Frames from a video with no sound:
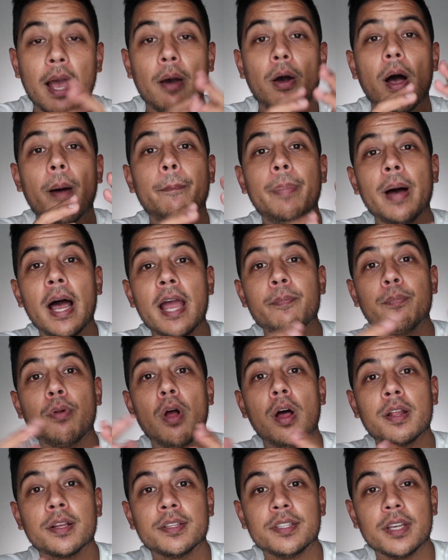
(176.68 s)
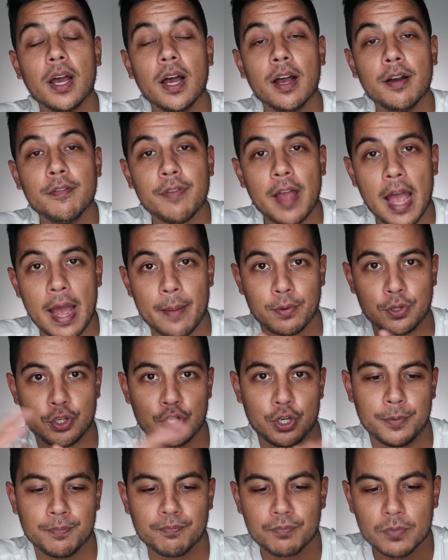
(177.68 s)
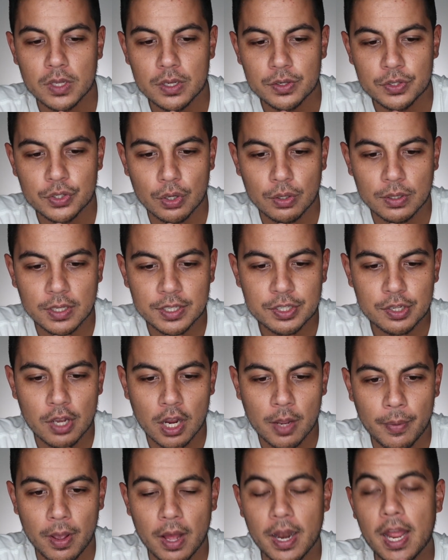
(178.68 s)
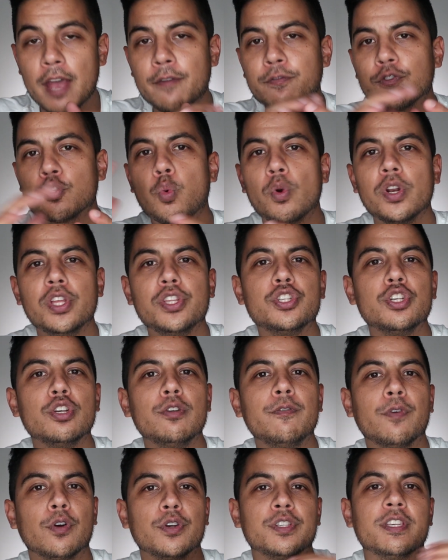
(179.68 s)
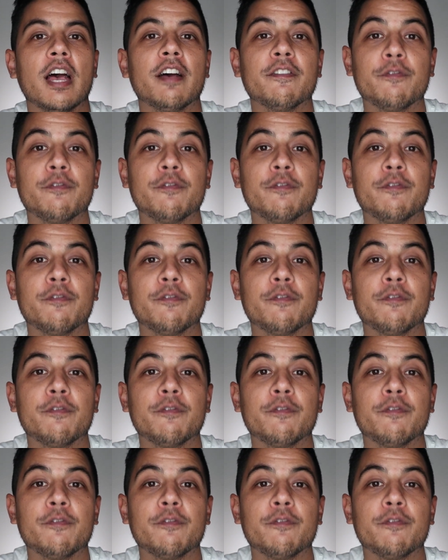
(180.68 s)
Now, a byproduct of aperture. So let's talk about f22 versus